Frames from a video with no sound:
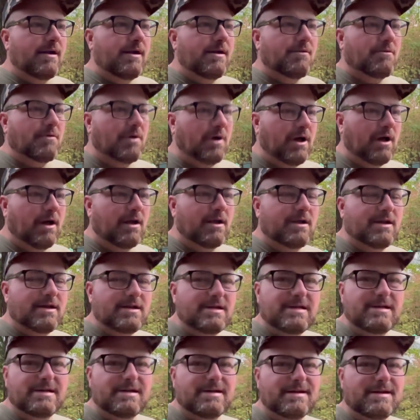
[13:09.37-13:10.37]
well,
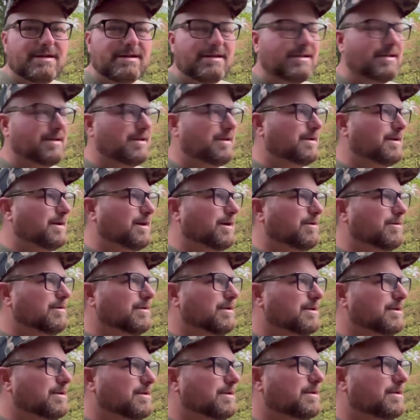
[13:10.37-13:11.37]
you know,
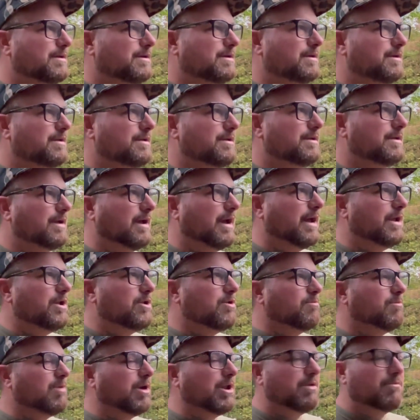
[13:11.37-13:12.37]
ain't no
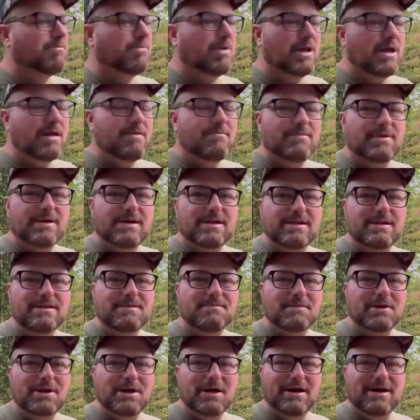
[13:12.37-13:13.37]
one to blame but,
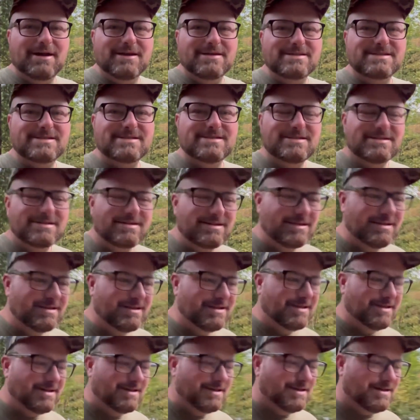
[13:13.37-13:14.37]
but us.
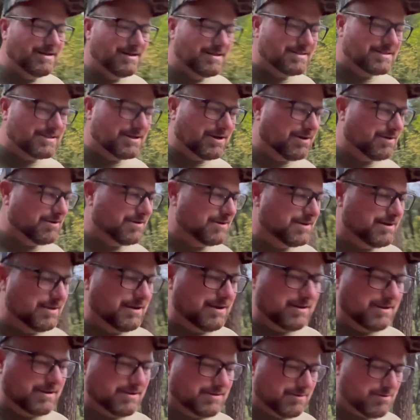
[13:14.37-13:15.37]
It's all
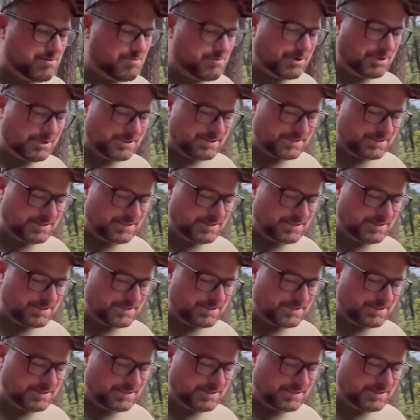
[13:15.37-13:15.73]
good. Everybody's